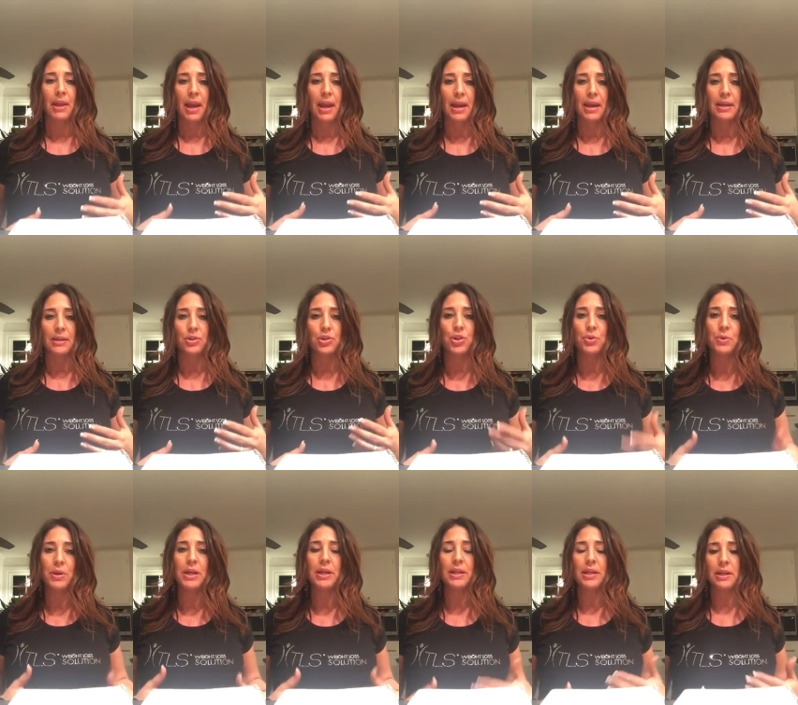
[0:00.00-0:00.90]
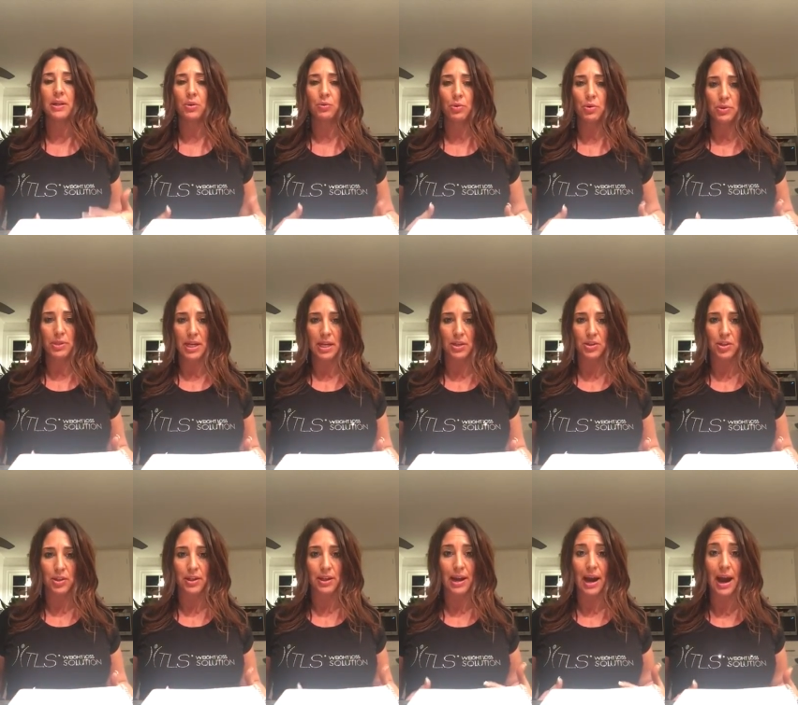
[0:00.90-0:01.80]
and doing it in a
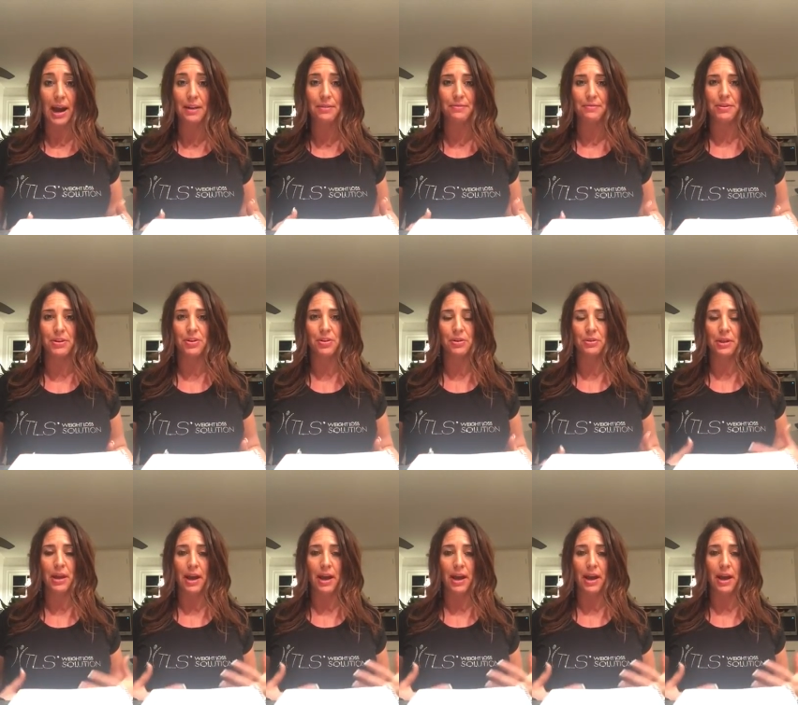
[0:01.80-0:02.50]
rotation that I feel,